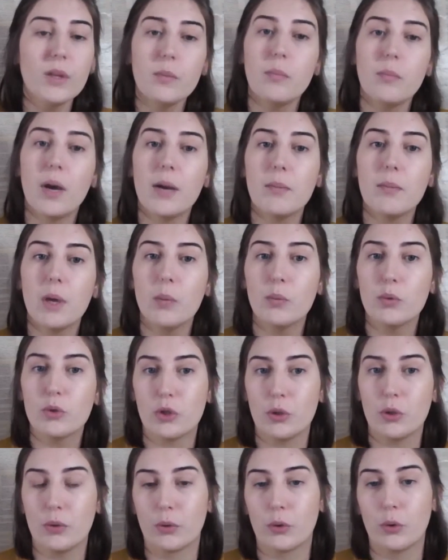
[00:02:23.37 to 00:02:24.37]
My mum was
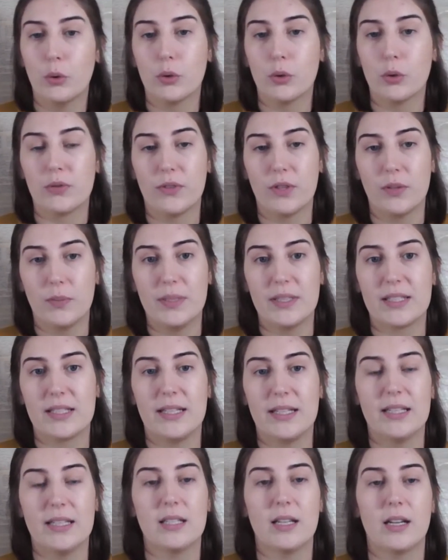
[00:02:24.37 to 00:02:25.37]
doing the course for the
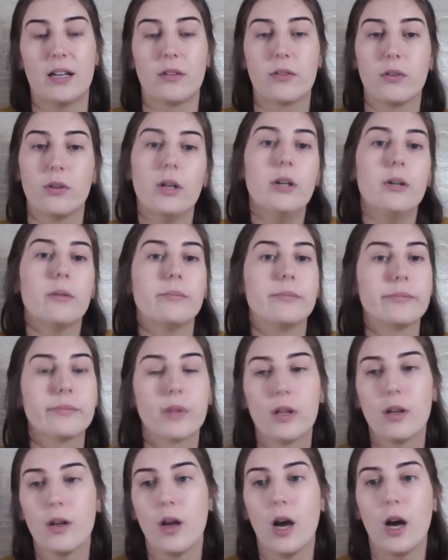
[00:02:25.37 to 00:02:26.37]
business, and I thought, oh,
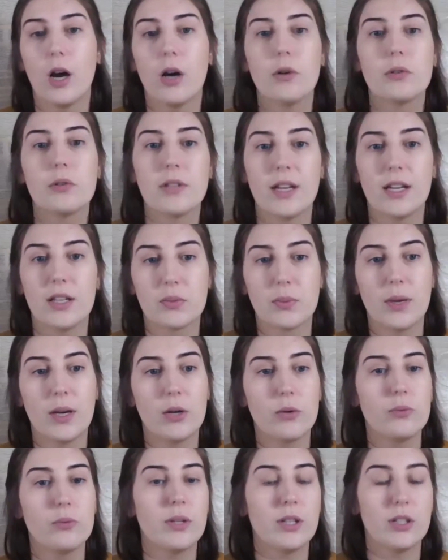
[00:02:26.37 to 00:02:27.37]
I'll do that as
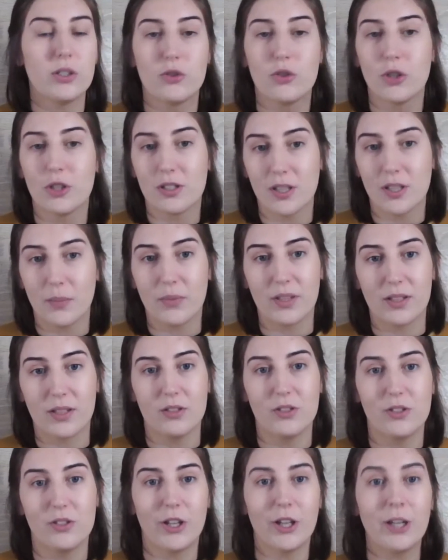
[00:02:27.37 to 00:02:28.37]
well. It's just something
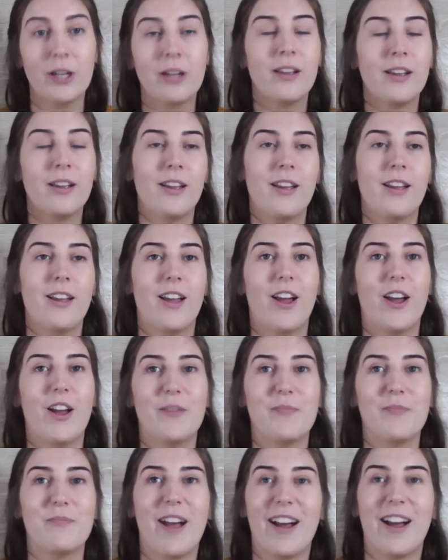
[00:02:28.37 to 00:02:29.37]
to do.
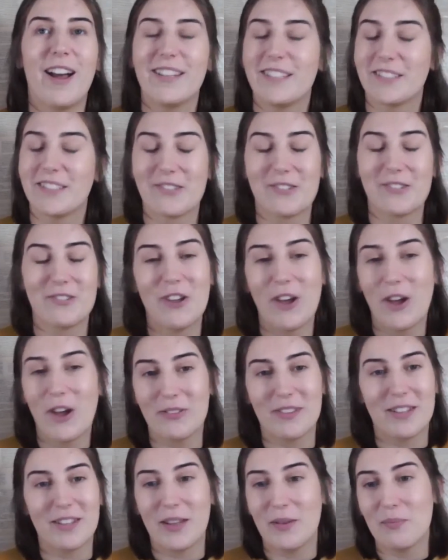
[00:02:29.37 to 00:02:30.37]
I did not
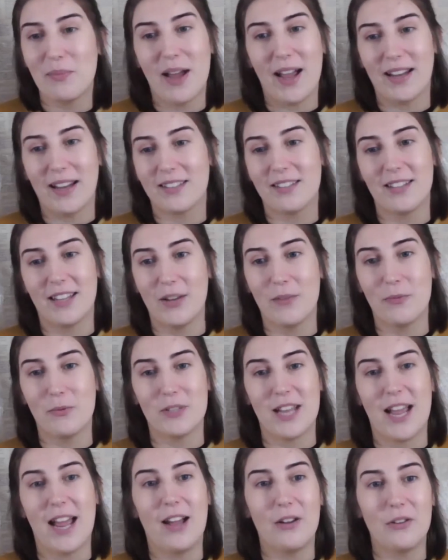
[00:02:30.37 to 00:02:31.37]
know the impact that it
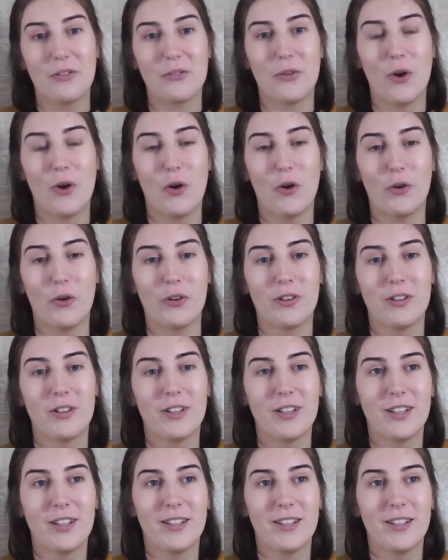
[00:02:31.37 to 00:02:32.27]
would have on